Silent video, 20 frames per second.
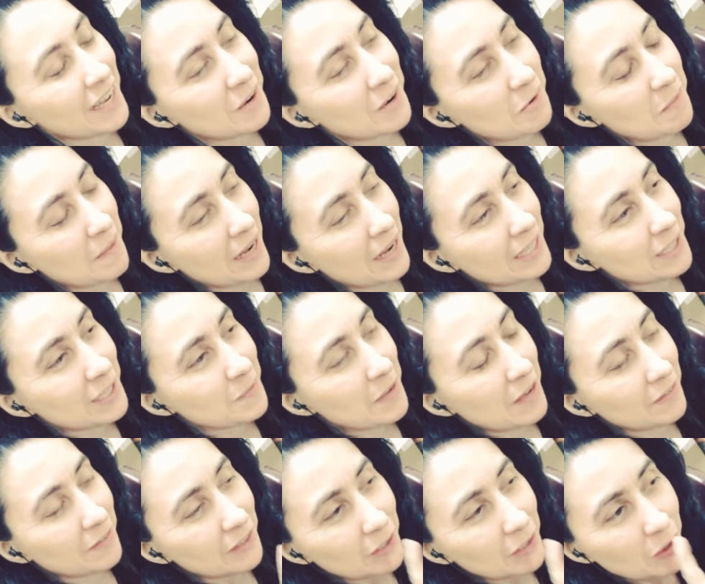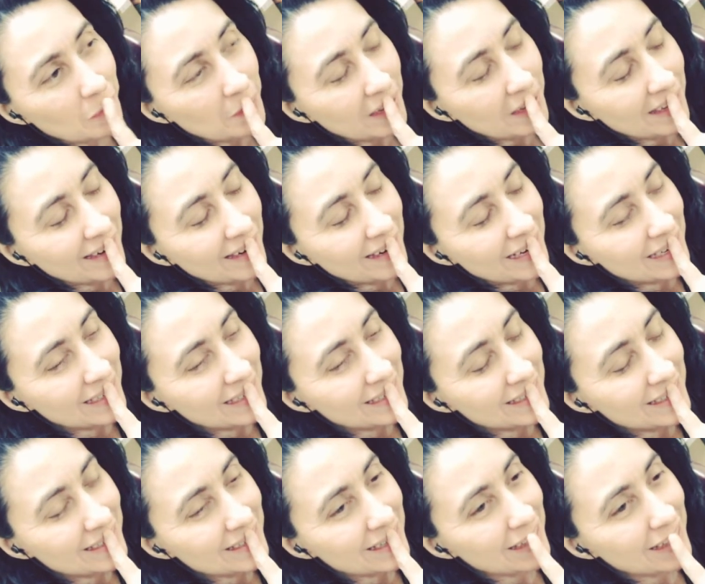of reminds me of a little bit
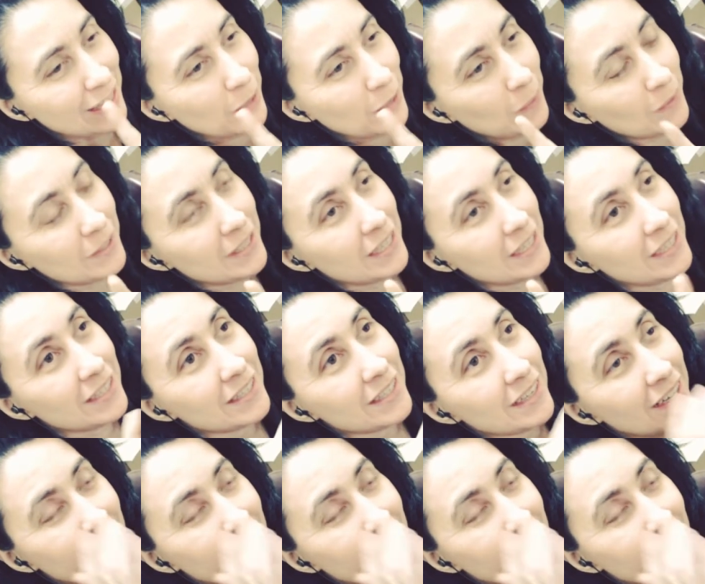is there was this